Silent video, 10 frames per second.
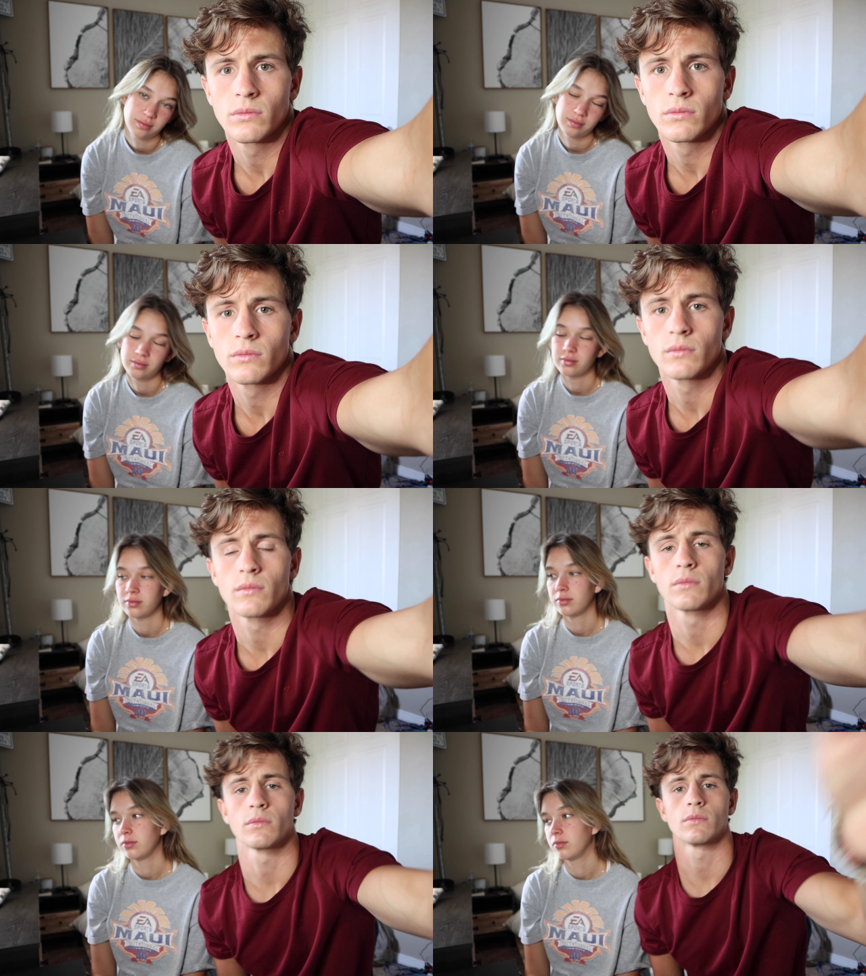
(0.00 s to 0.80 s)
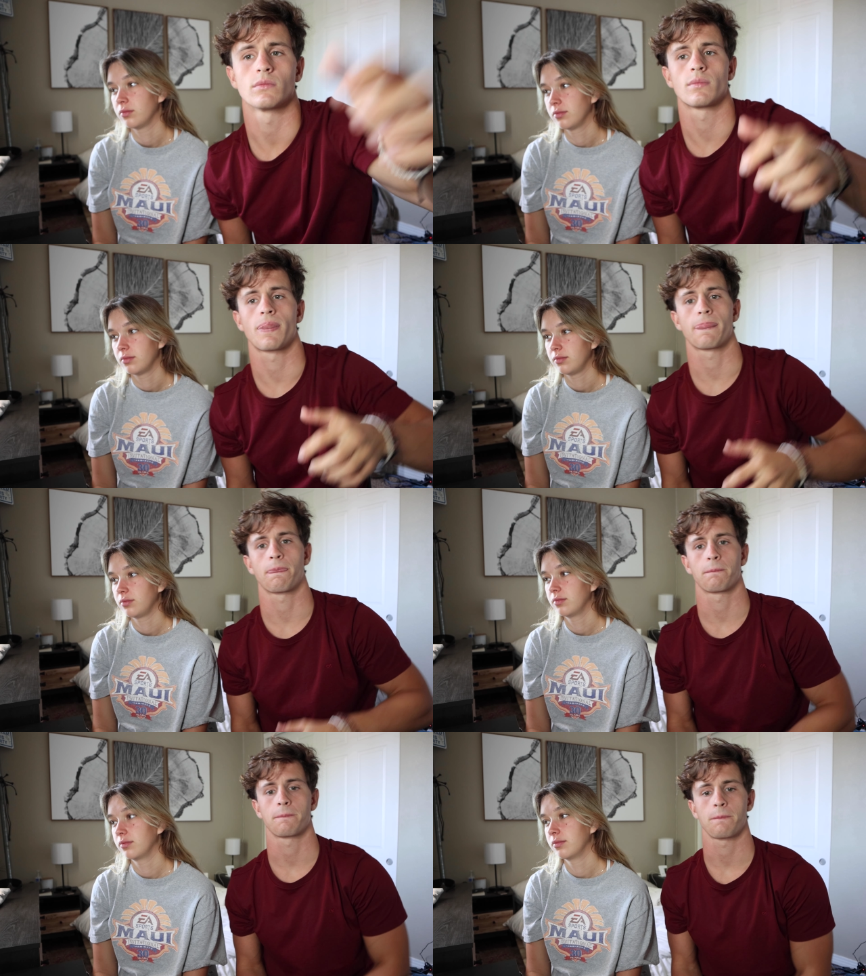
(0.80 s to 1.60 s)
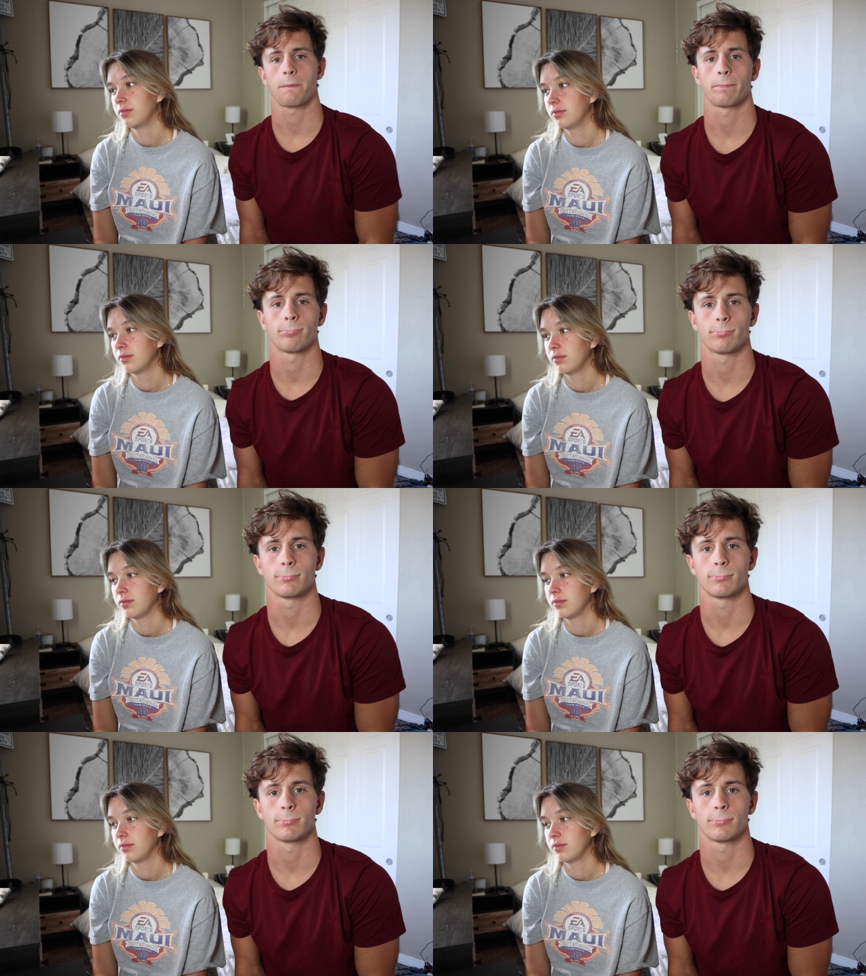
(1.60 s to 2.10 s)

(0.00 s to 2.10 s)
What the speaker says: No one is speaking in this clip.